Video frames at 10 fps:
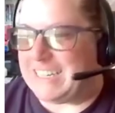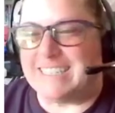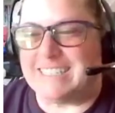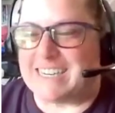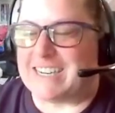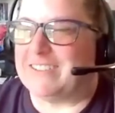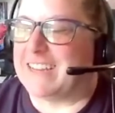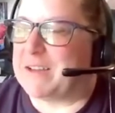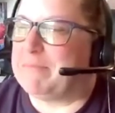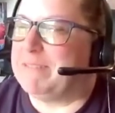because,
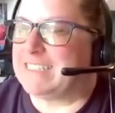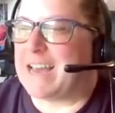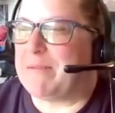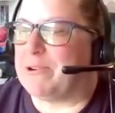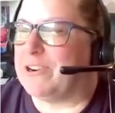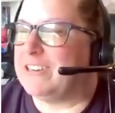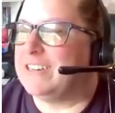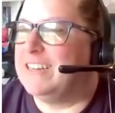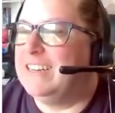I miss that part.